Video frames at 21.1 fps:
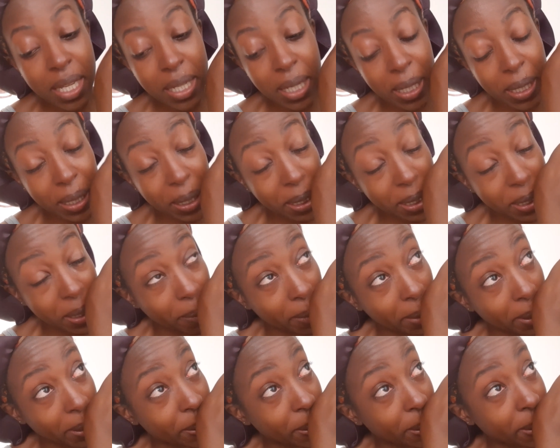clicked a
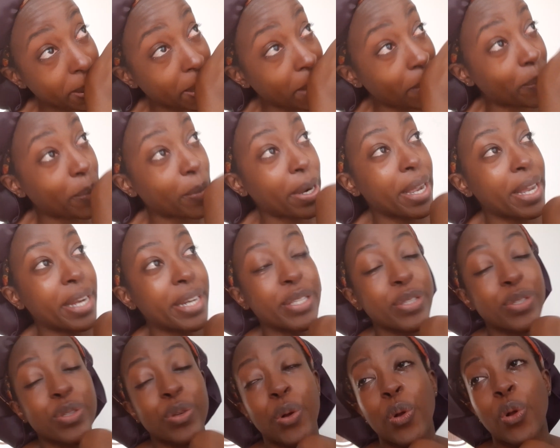button somewhere and
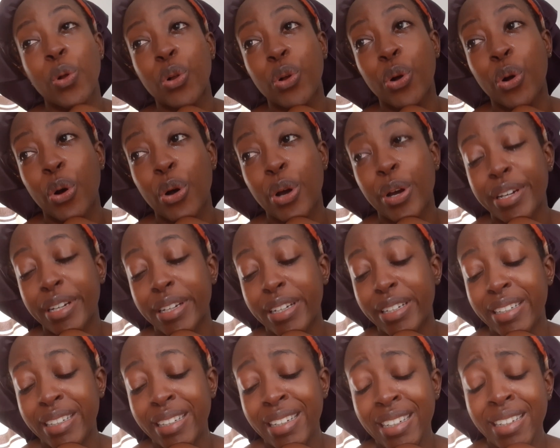it's all gone.
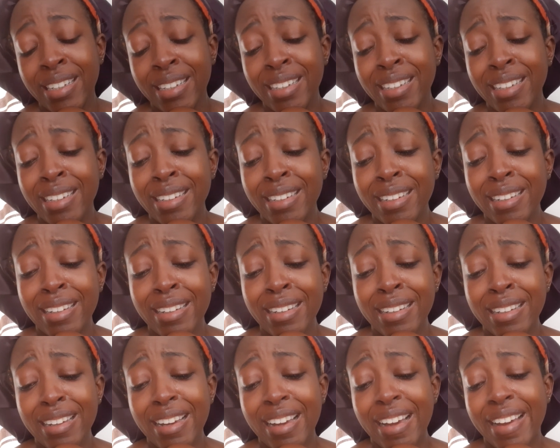
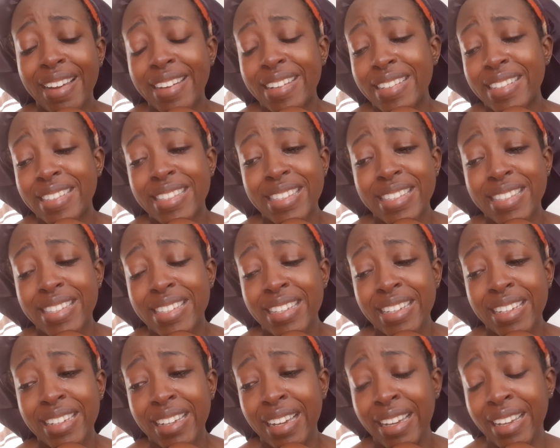And it's,
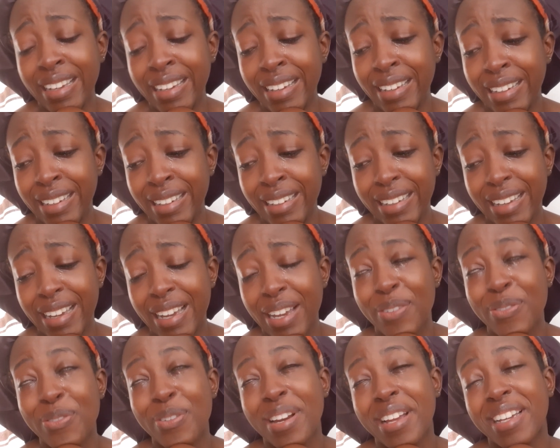
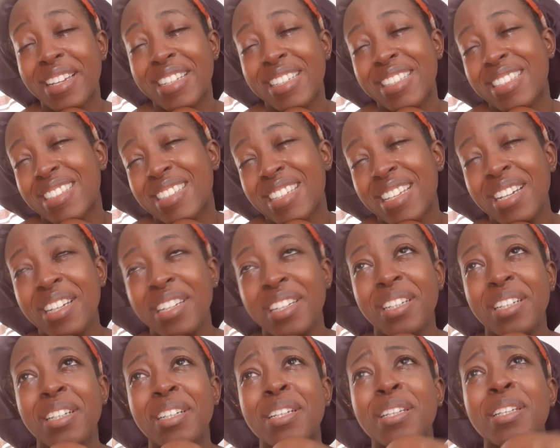I don't, like,
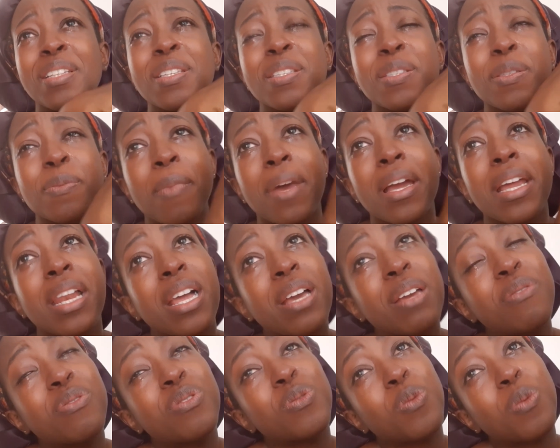it's my
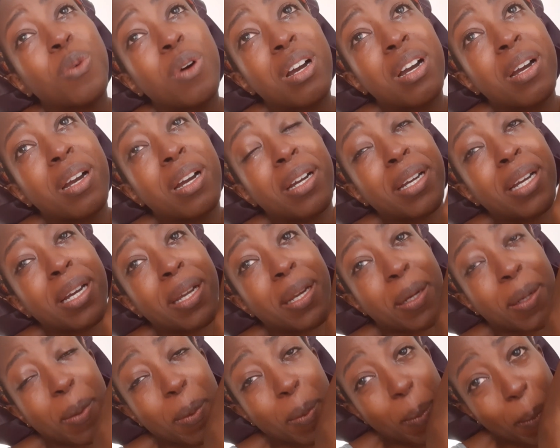life's work
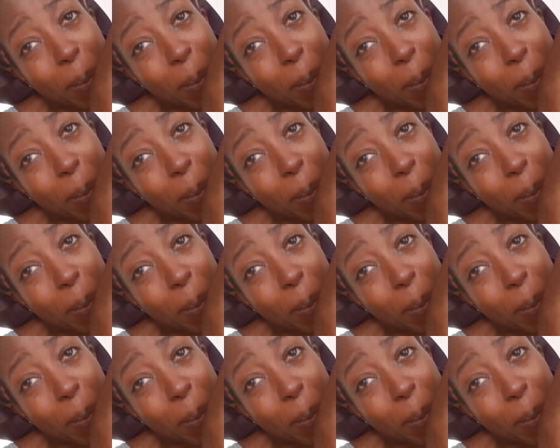and